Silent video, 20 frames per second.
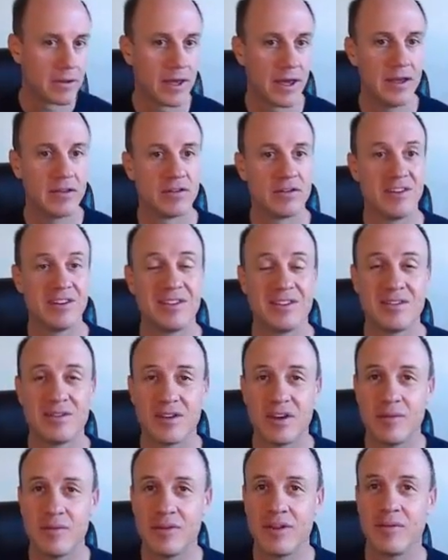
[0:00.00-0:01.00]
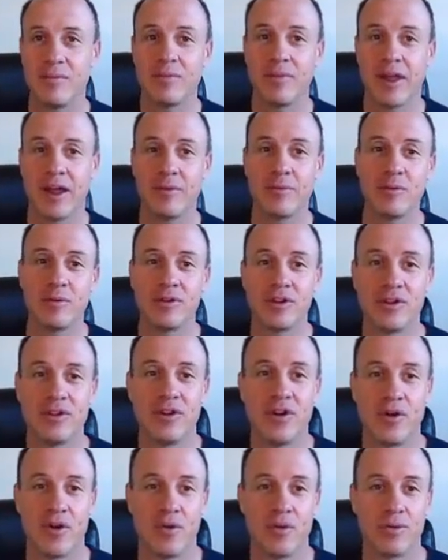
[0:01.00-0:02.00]
Okay, so this is something that a lot of people
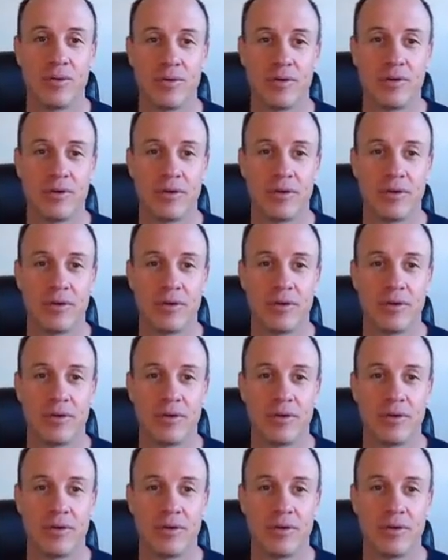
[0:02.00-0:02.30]
don't know.